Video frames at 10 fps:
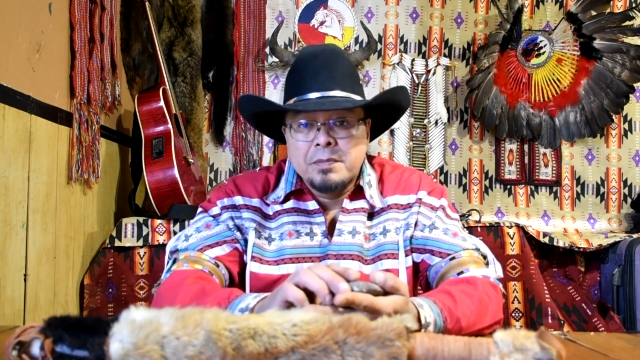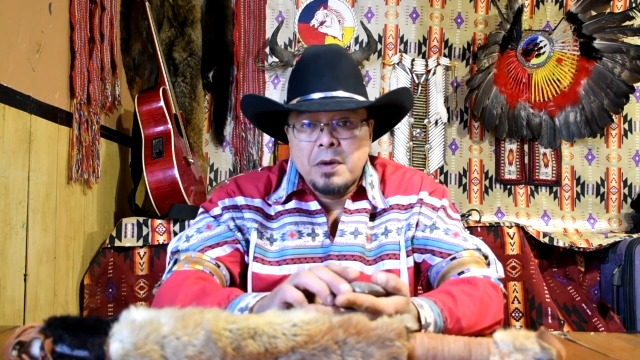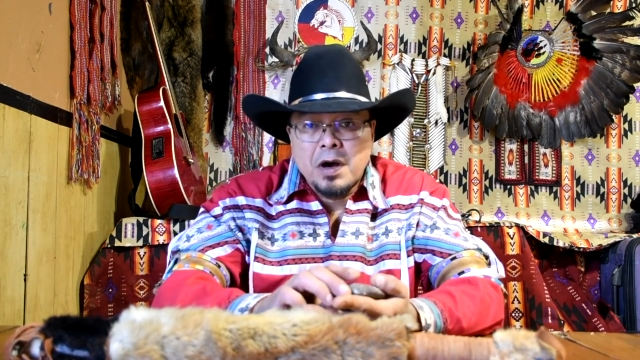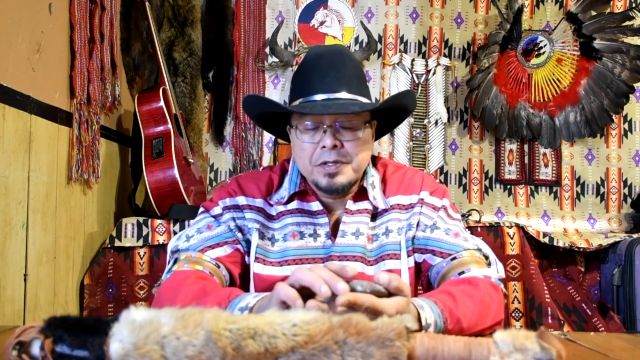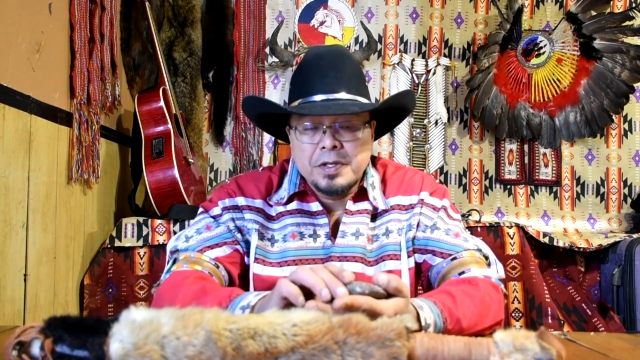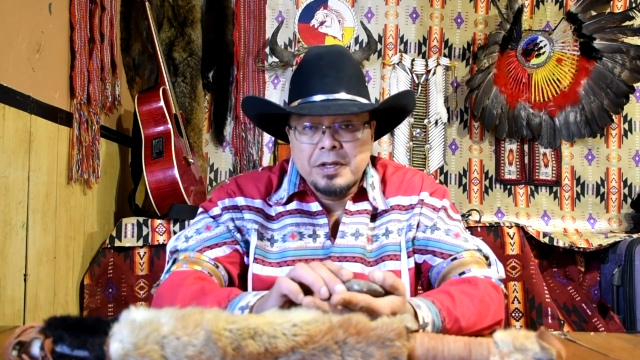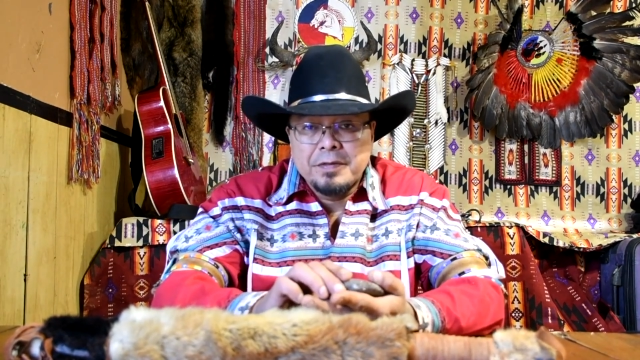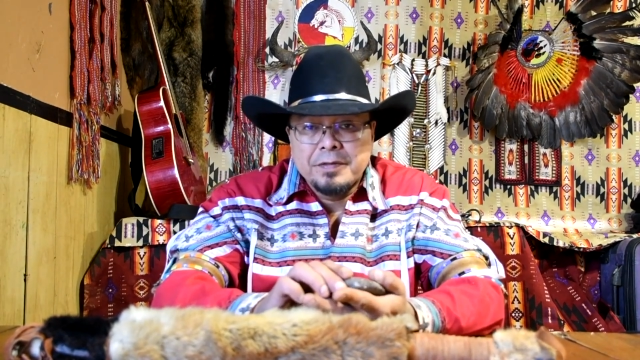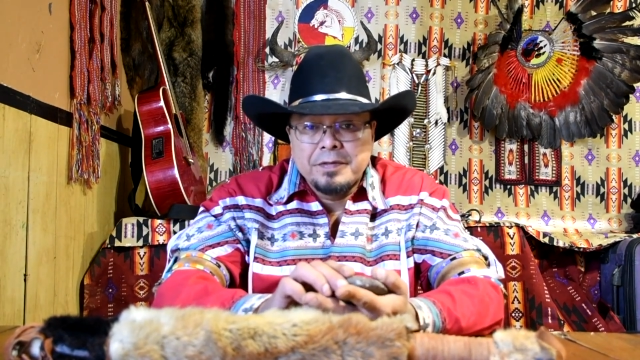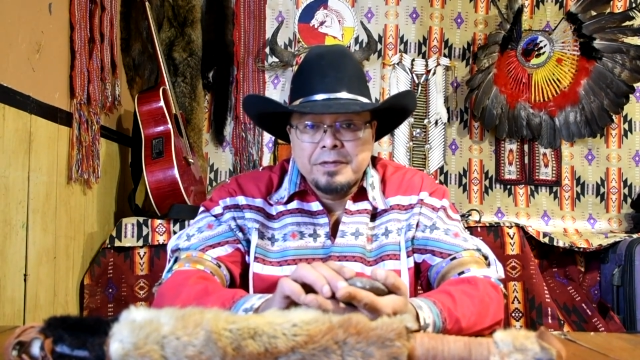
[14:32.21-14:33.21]

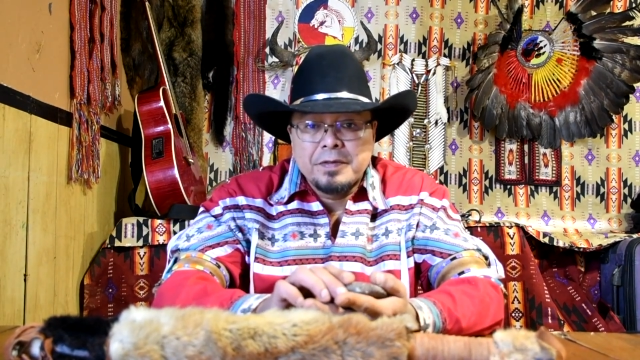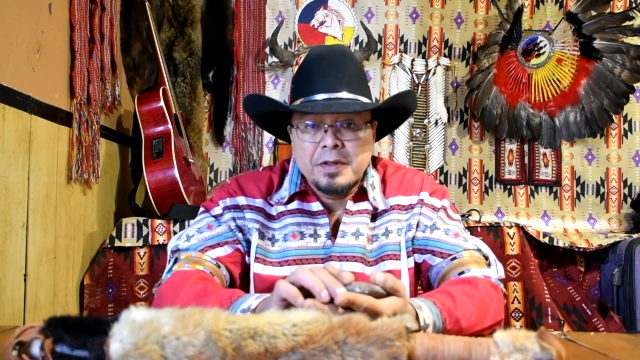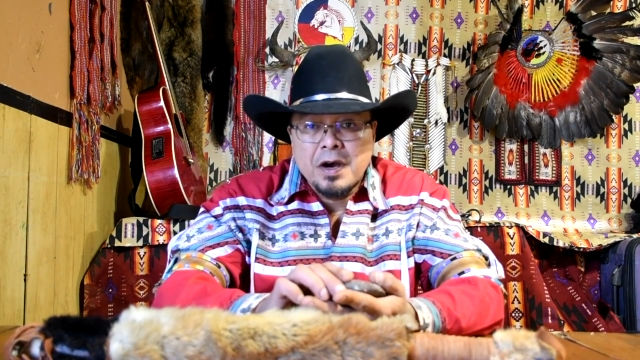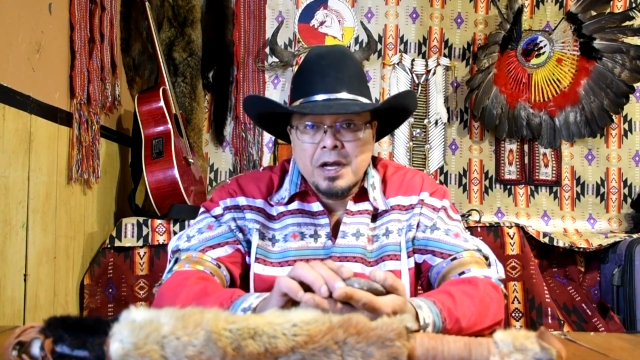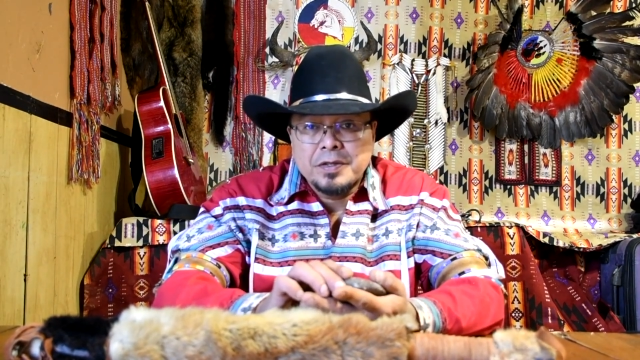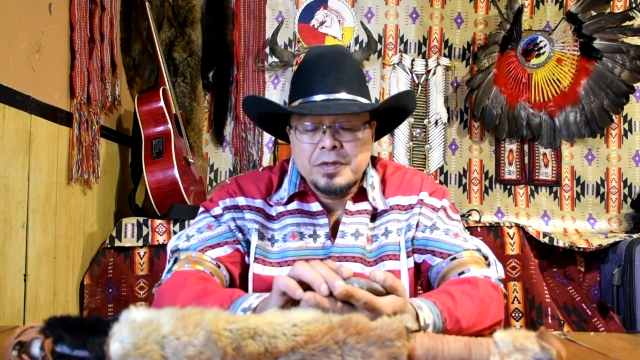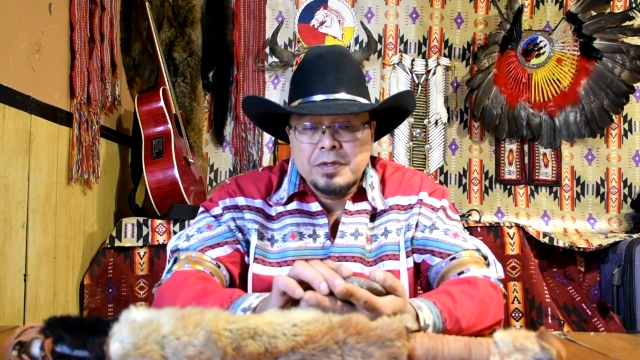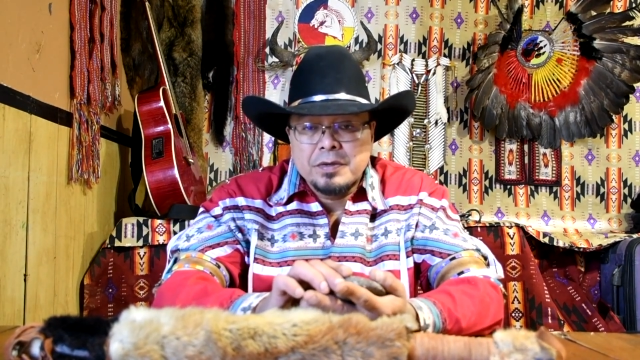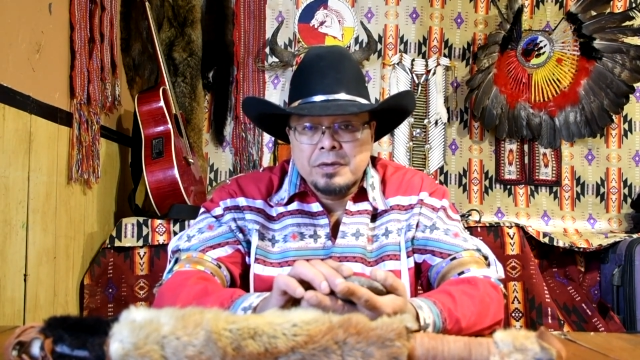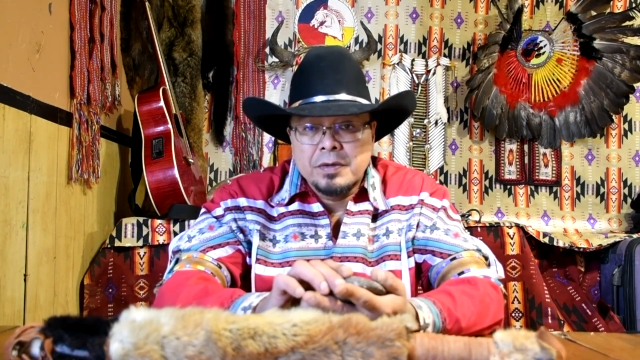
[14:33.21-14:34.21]
positive
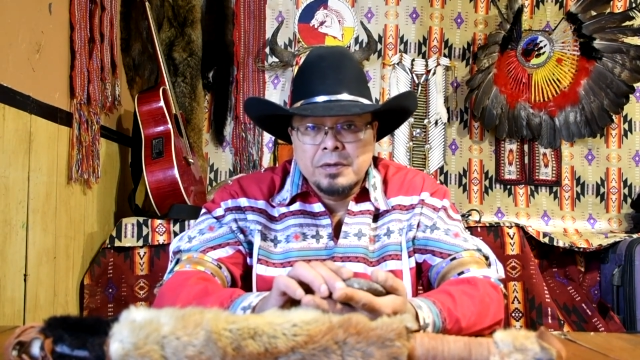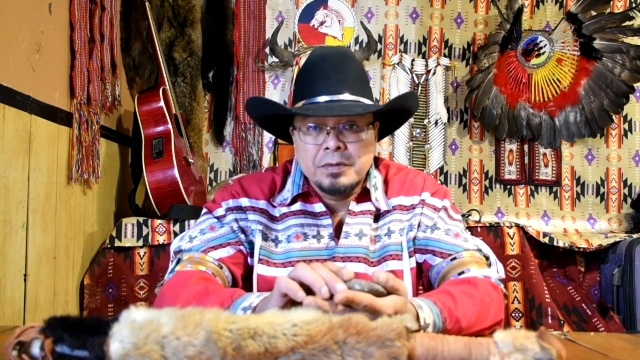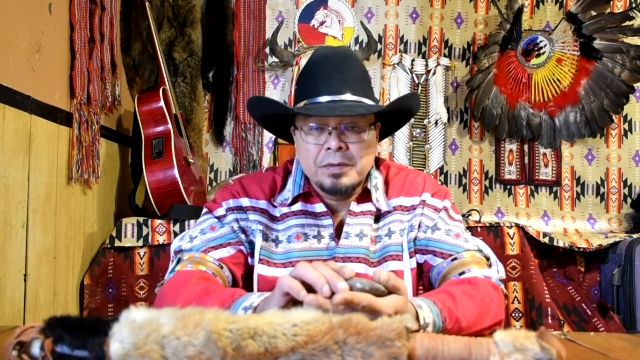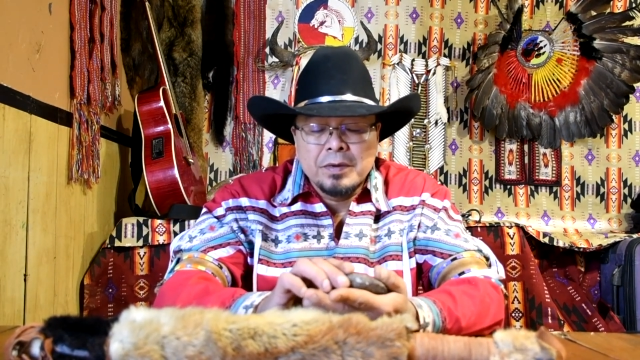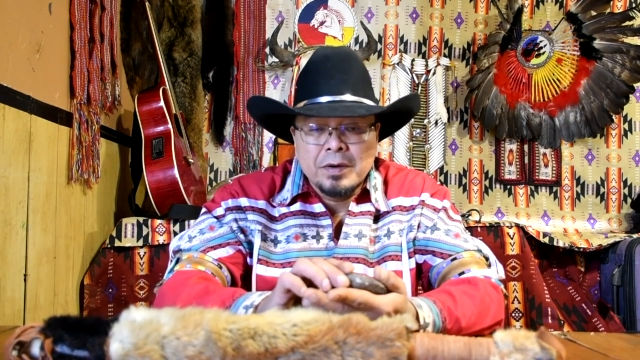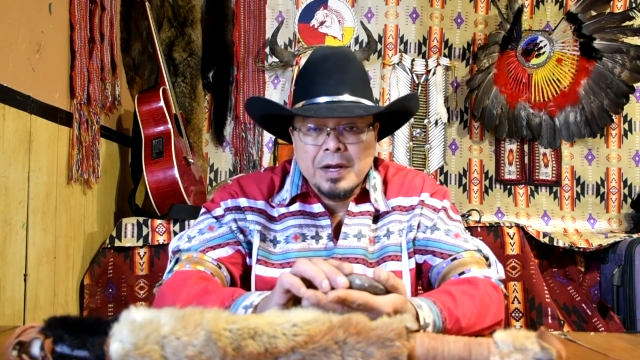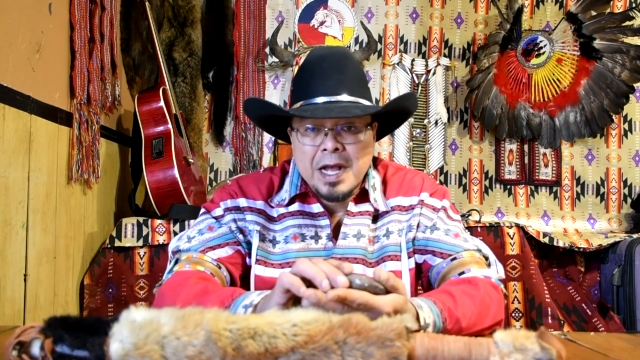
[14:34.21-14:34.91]
thoughts or